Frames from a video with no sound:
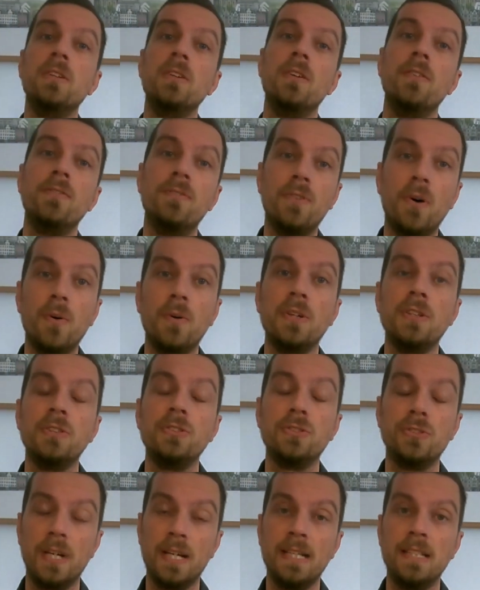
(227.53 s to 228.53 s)
of
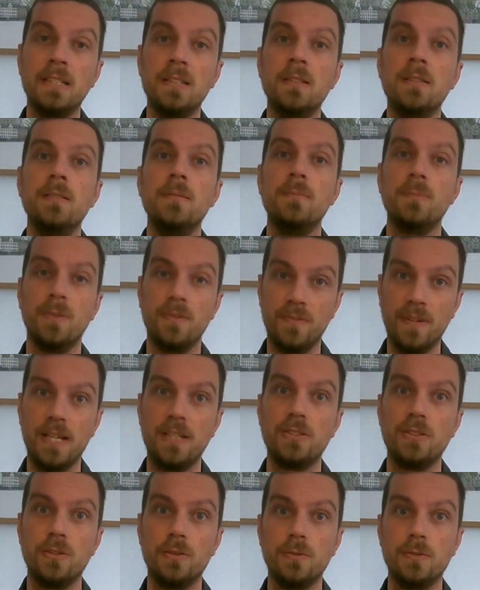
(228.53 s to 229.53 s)
foreign-trained
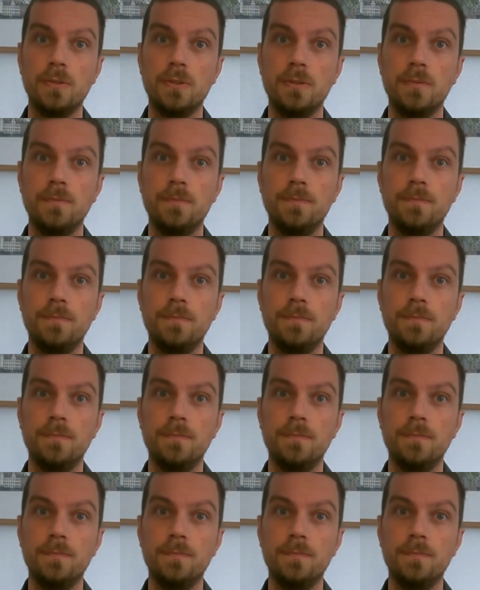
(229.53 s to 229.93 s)
professionals.